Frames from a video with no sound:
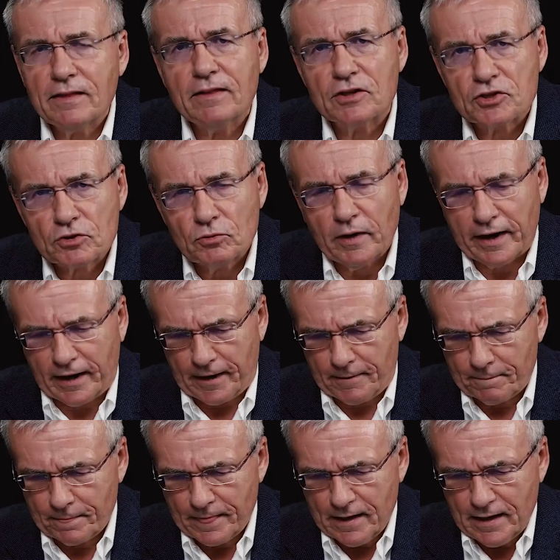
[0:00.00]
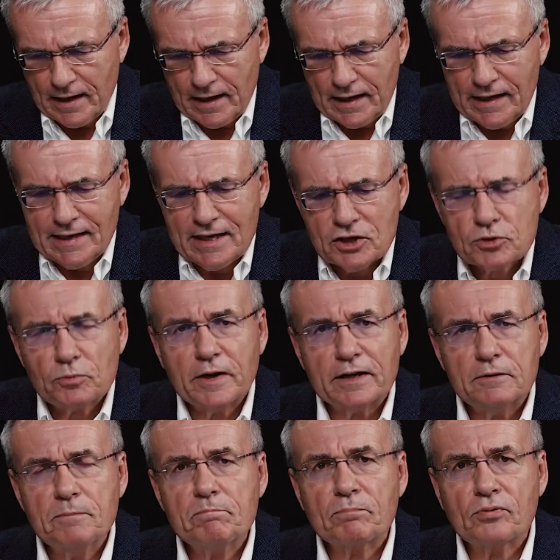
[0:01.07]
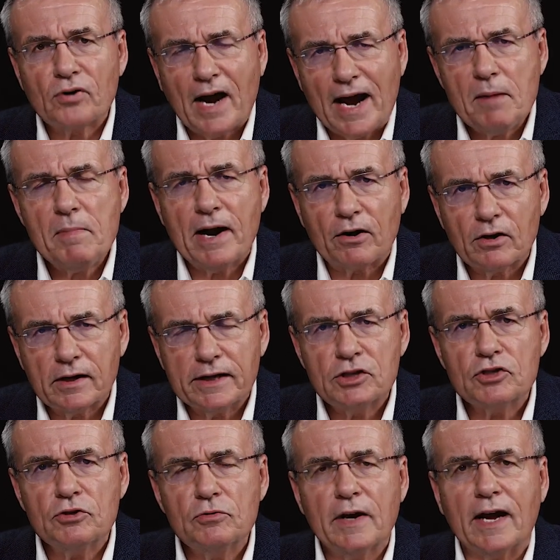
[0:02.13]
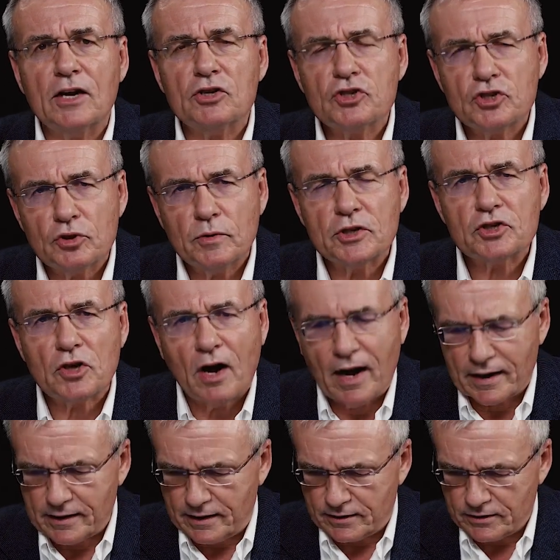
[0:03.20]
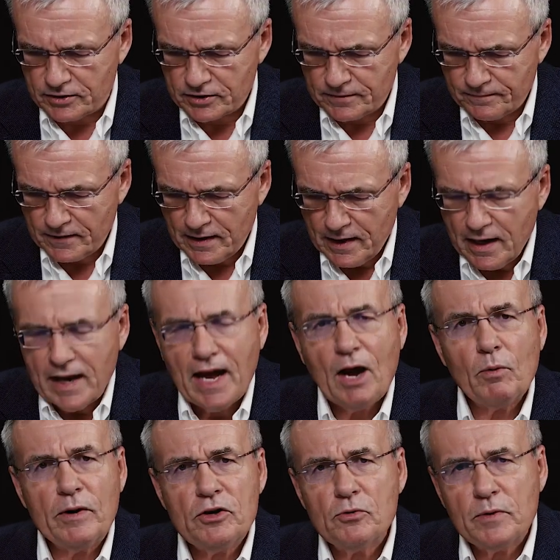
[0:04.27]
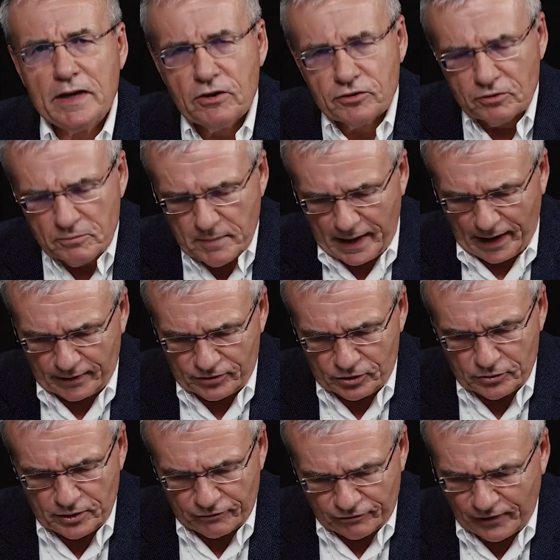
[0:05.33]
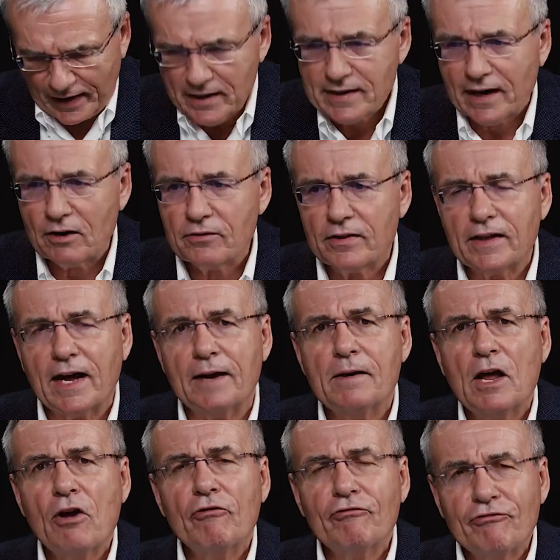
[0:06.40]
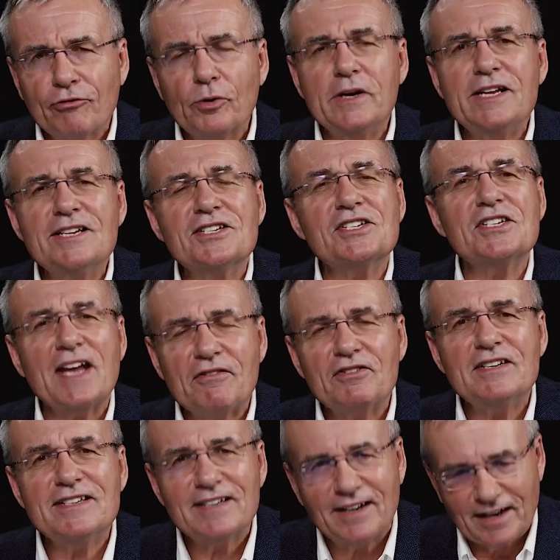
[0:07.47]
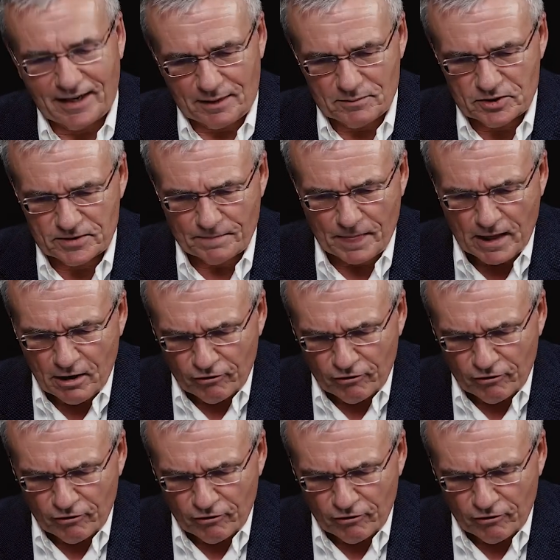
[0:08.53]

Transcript: in this way. It is written primarily to a Jewish audience. And when you read through Matthew, you find out that 47 times